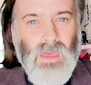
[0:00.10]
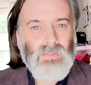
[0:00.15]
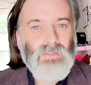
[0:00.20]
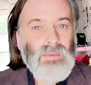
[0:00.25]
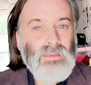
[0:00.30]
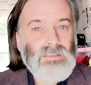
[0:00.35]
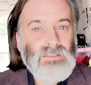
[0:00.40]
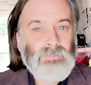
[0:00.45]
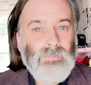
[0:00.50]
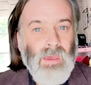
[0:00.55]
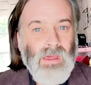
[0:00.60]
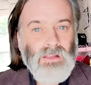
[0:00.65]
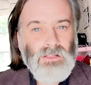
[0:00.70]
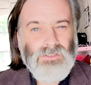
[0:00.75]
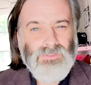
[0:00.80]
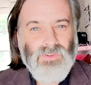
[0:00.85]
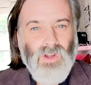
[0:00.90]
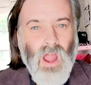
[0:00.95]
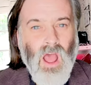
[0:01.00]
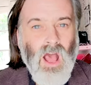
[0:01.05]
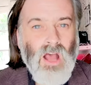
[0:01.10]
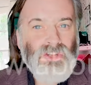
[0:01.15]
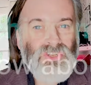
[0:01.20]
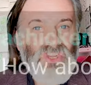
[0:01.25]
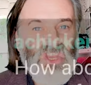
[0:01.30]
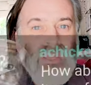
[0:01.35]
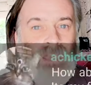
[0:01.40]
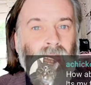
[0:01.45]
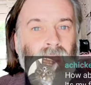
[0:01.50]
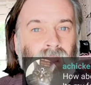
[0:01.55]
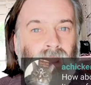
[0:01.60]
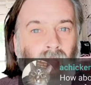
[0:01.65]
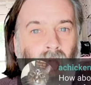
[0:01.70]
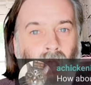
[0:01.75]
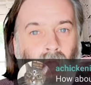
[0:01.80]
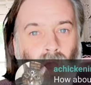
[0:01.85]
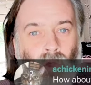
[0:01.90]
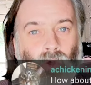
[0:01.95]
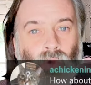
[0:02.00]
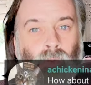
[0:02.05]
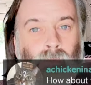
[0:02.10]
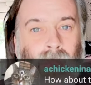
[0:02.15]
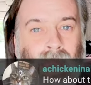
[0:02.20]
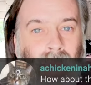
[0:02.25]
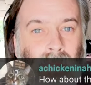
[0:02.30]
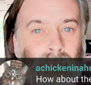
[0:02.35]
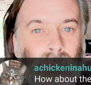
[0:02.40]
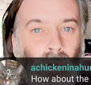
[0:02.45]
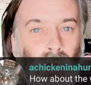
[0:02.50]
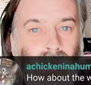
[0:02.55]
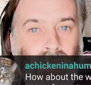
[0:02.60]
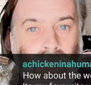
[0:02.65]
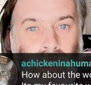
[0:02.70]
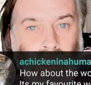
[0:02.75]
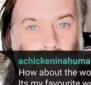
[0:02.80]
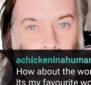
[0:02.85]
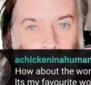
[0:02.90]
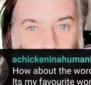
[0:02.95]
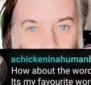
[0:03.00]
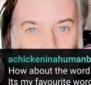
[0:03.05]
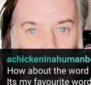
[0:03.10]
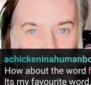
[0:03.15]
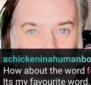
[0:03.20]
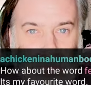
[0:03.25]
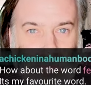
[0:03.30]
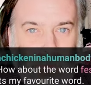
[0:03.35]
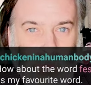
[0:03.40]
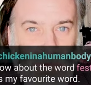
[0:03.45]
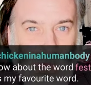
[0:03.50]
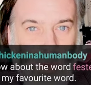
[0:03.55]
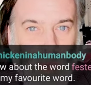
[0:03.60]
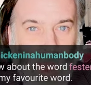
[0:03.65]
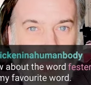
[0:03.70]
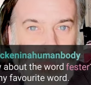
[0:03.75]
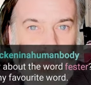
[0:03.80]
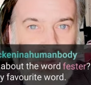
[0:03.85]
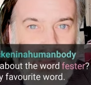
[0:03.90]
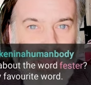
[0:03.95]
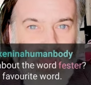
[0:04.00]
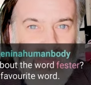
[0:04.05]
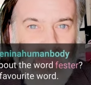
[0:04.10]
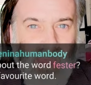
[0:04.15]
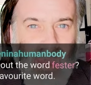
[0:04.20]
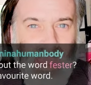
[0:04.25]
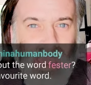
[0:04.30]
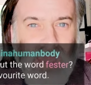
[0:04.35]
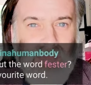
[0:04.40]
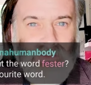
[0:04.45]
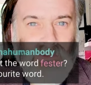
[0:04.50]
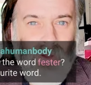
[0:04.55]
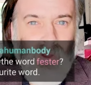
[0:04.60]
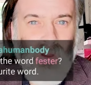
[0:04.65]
This spell is for Achi Kenan Ahu Man Bodhi, someone who I believe has a